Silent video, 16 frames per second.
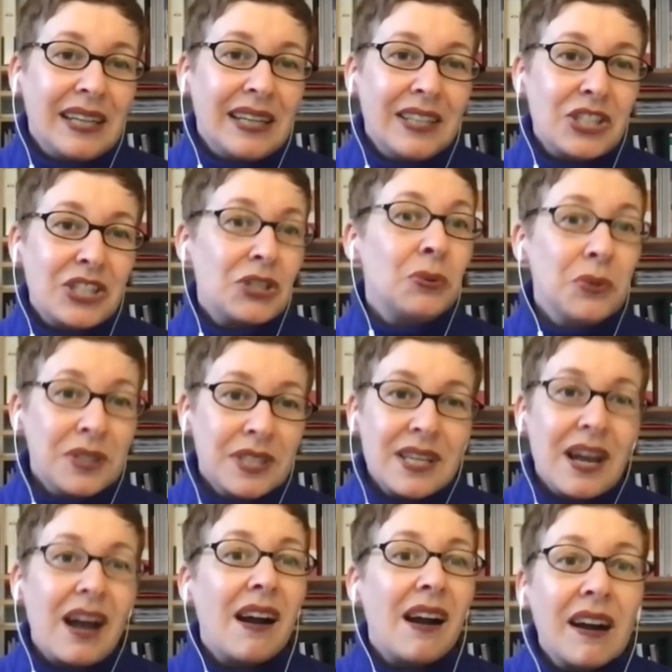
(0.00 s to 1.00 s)
schools
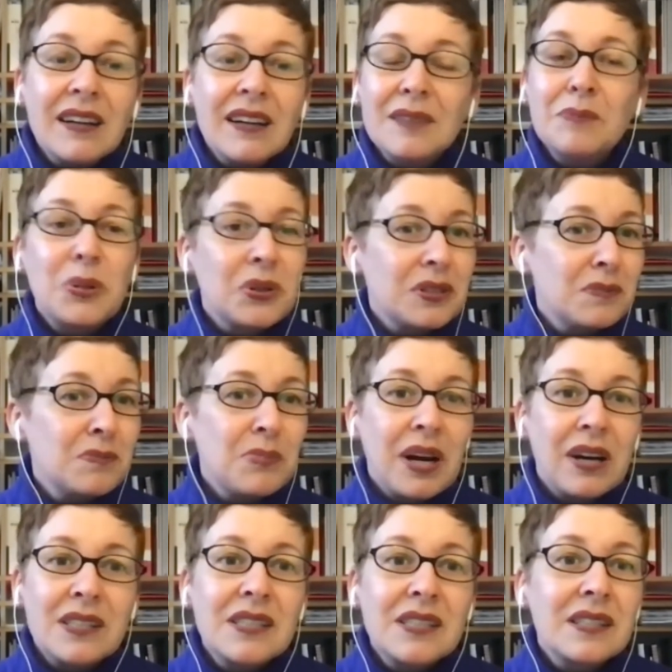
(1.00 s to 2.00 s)
are important
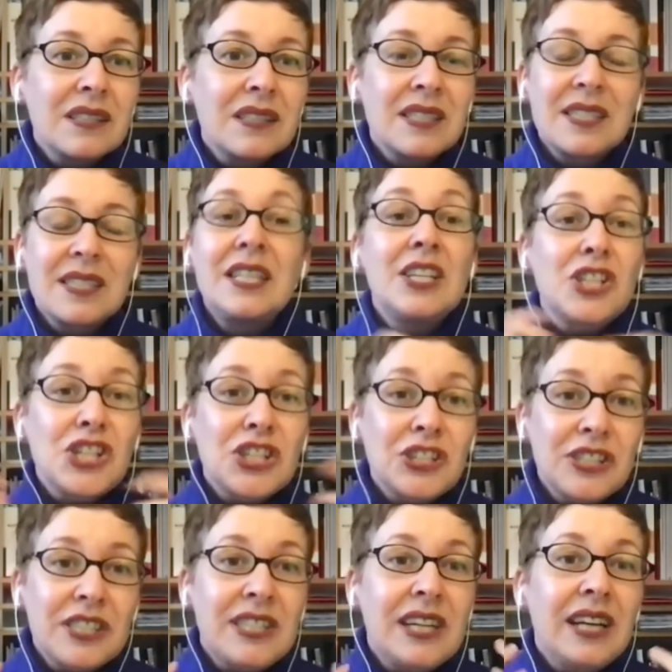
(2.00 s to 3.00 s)
partners, teachers
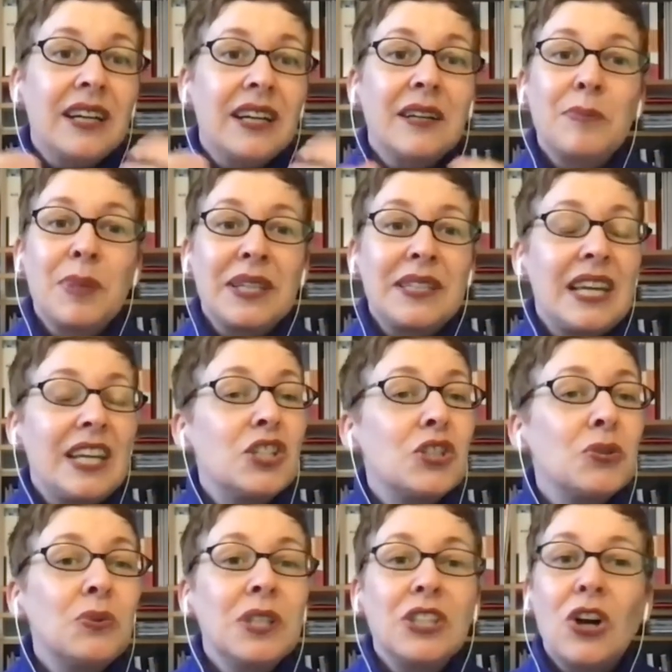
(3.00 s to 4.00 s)
there, but they
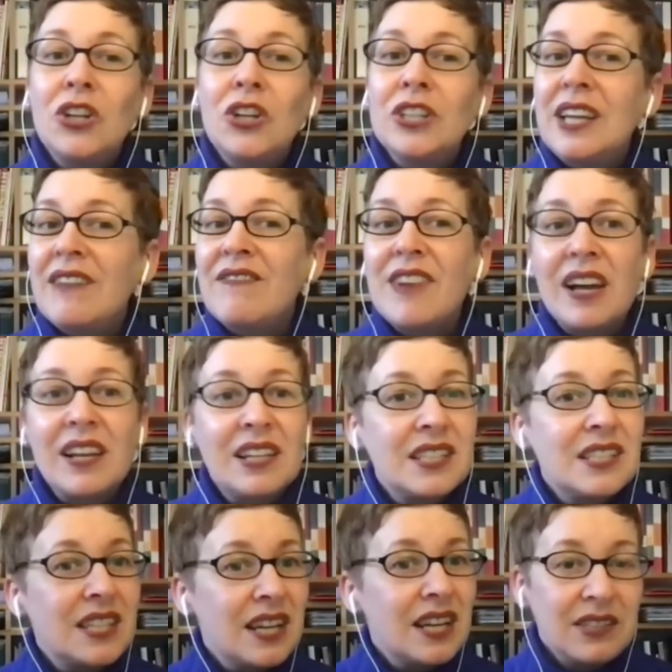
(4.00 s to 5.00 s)
do it on their
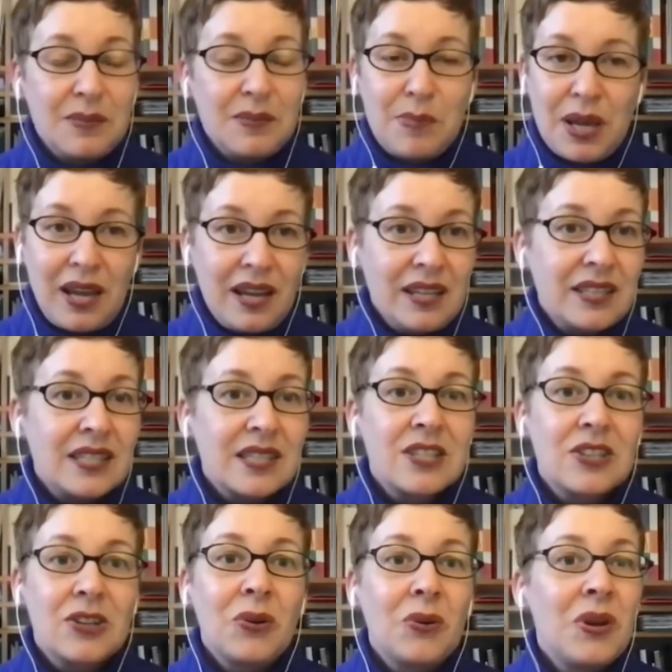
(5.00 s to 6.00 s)
voluntary base.
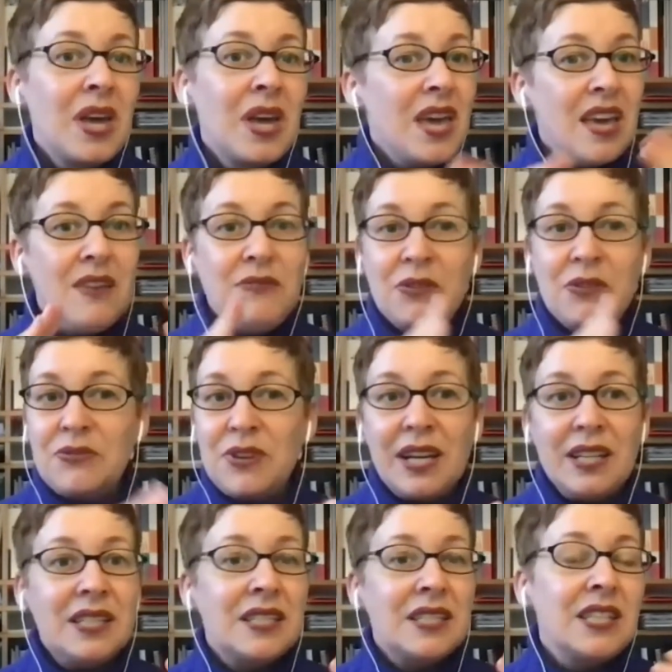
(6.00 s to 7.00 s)
So if you
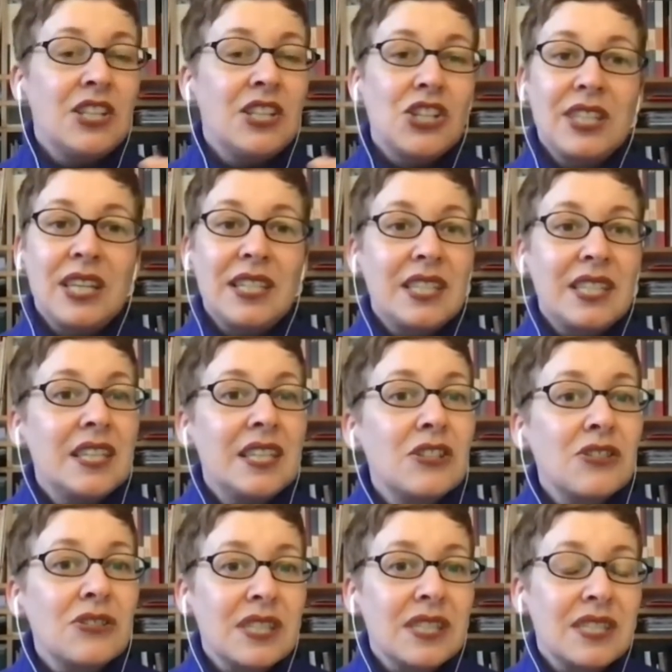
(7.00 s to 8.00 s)
find a teacher that's
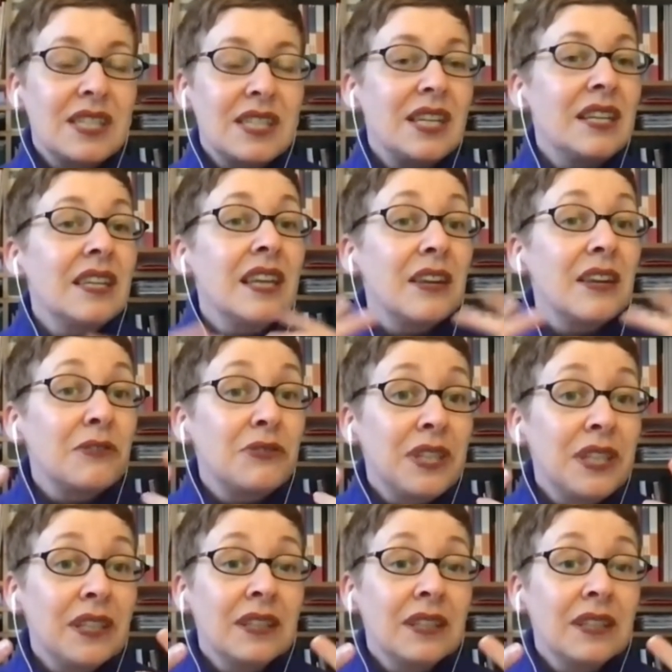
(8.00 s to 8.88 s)
interested in that field,